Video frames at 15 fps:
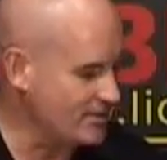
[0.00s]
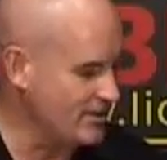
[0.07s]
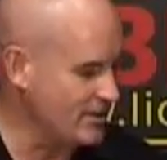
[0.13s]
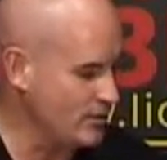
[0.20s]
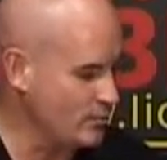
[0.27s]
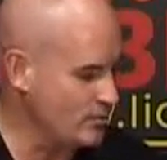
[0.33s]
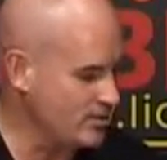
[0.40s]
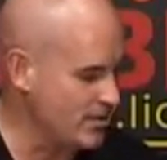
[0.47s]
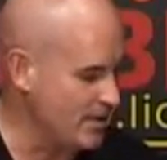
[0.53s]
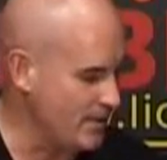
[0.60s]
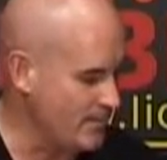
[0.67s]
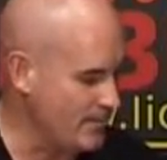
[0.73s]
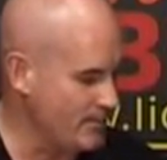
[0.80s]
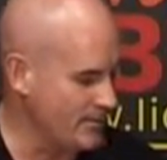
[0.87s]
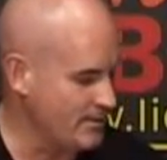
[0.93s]
a little
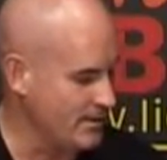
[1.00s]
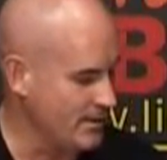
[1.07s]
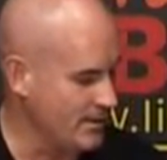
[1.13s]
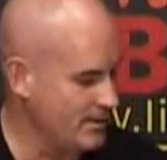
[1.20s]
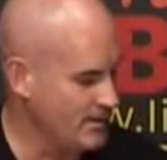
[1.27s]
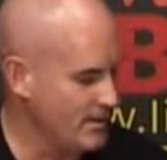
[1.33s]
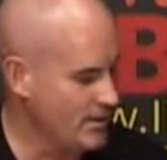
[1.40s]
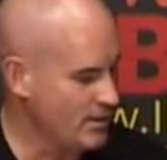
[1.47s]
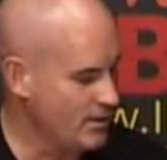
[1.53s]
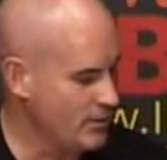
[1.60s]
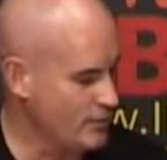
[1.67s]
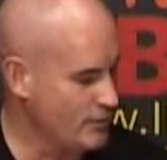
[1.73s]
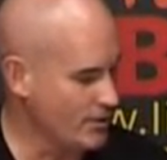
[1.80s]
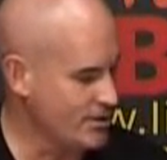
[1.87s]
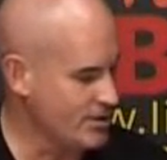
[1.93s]
tip, okay?
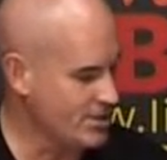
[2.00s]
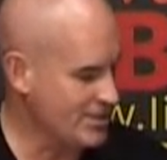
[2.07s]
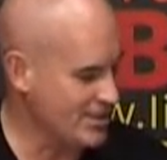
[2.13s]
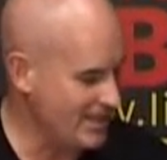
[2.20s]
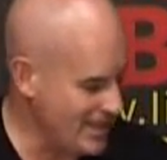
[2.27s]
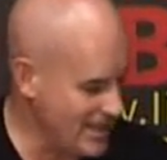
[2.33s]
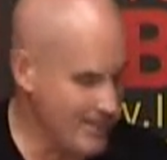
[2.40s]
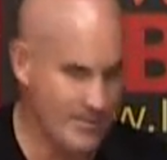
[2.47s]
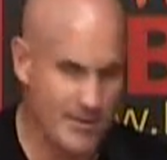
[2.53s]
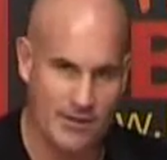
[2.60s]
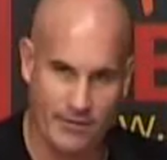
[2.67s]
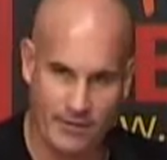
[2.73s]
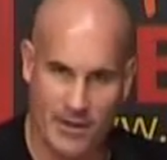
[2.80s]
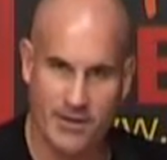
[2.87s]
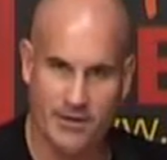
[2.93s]
You've got to slam this
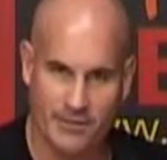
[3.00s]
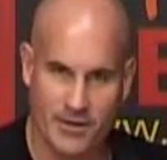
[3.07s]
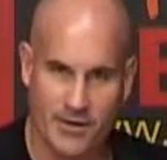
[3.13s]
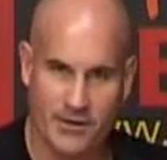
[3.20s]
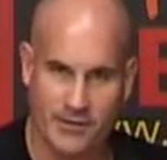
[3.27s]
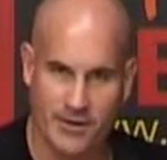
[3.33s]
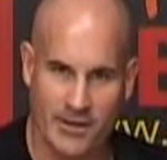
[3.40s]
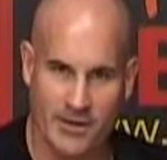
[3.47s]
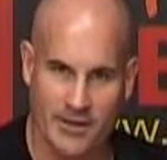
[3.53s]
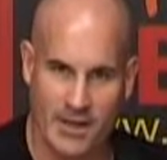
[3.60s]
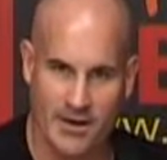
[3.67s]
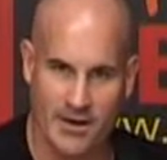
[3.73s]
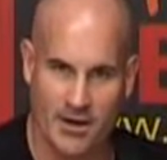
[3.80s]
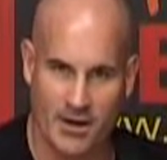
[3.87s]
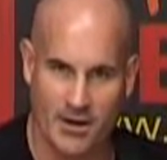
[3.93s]
finger, first finger
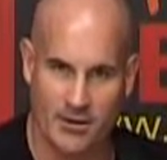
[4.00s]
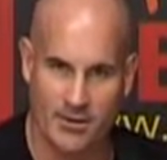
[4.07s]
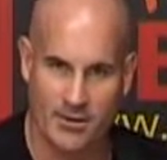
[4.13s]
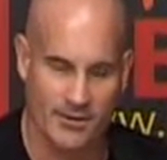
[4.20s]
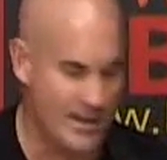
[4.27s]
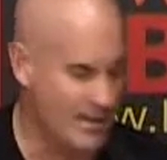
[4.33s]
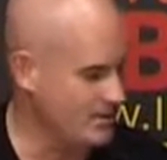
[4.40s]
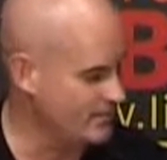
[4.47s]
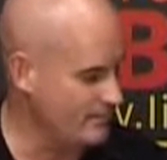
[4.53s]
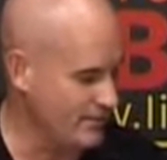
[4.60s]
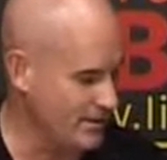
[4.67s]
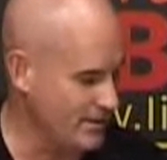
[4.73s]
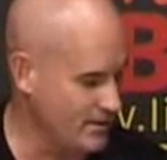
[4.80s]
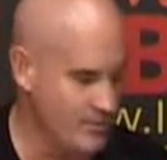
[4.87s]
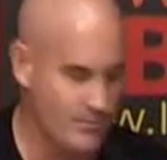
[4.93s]
down hard. That's
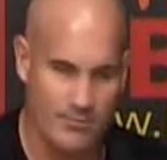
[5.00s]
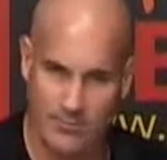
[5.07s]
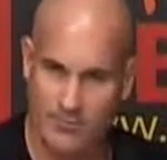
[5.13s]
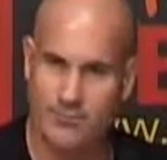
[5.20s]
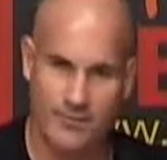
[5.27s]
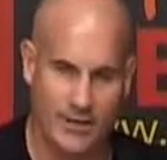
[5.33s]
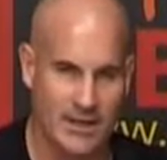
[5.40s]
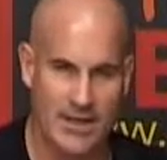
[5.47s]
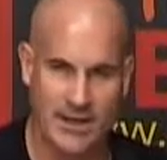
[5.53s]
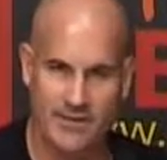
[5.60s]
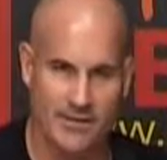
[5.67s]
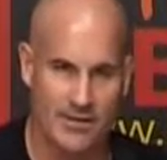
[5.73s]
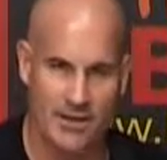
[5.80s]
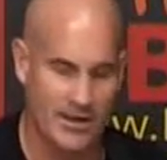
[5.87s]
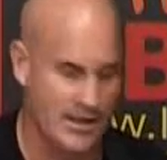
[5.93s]
really, you really have
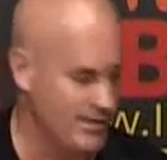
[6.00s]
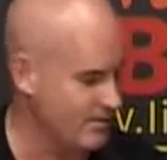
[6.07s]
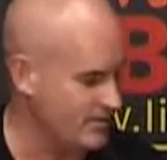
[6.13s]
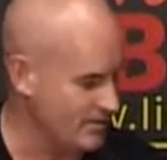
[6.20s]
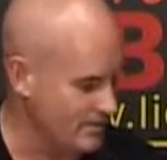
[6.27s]
to learn how to do